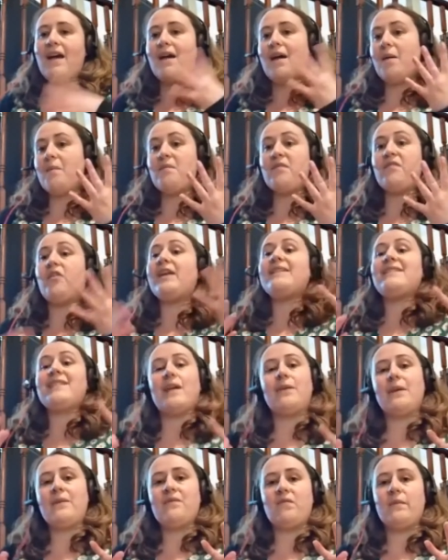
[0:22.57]
find
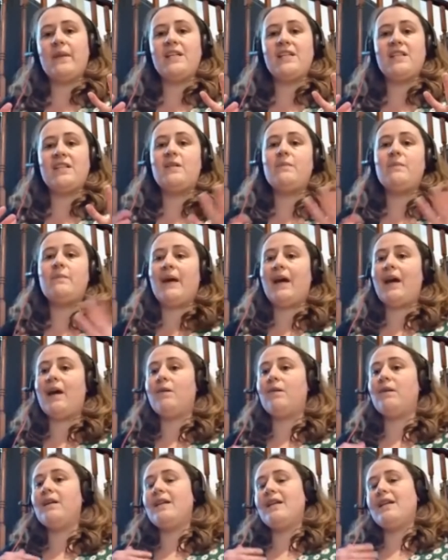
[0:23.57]
out information
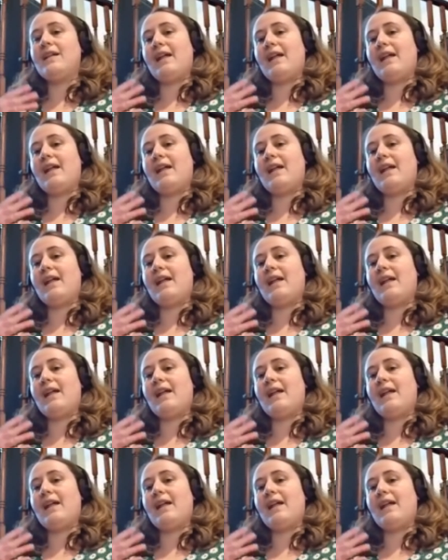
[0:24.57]
about